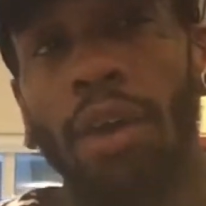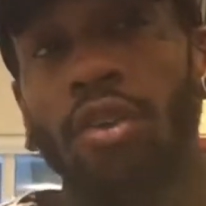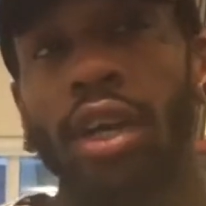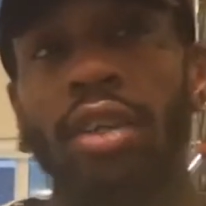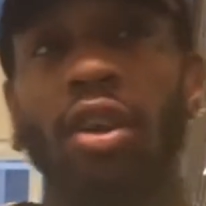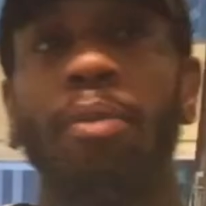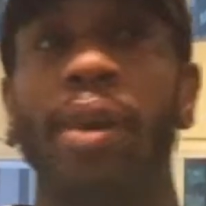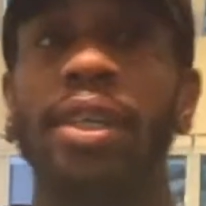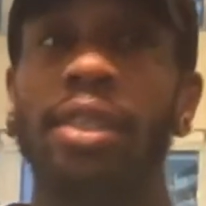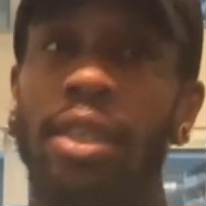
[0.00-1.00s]
guys are probably
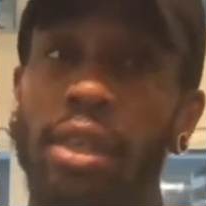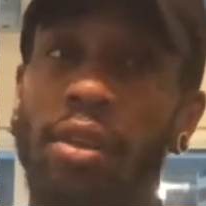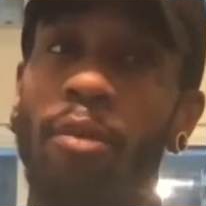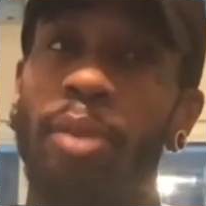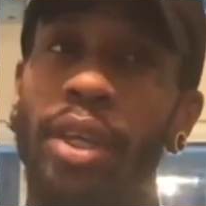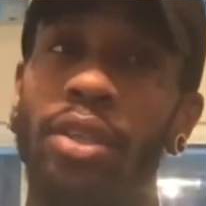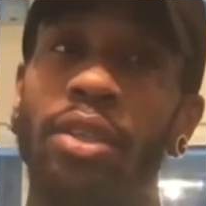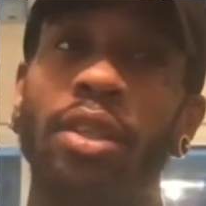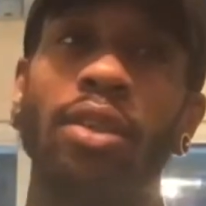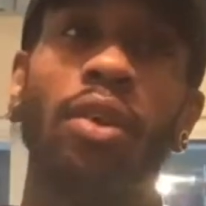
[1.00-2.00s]
seeing on pictures
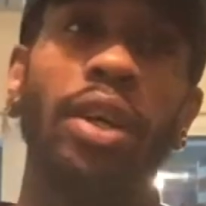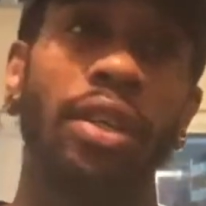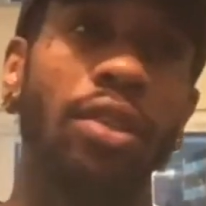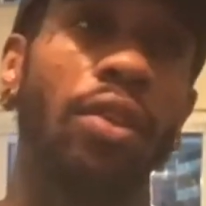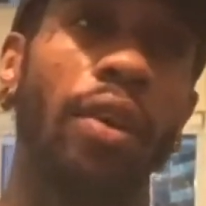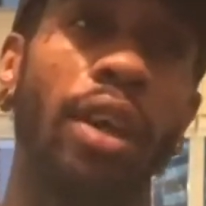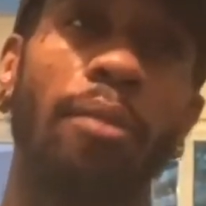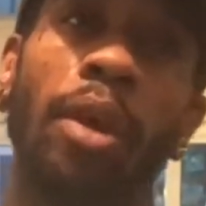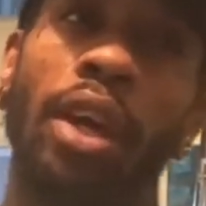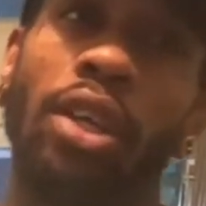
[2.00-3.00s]
and on Instagram.
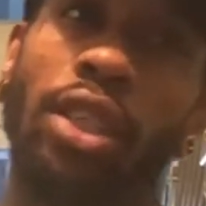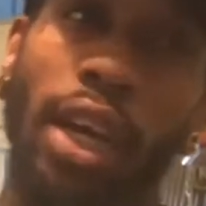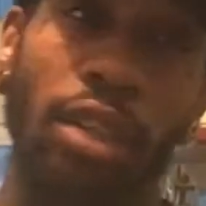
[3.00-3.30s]
Shout out to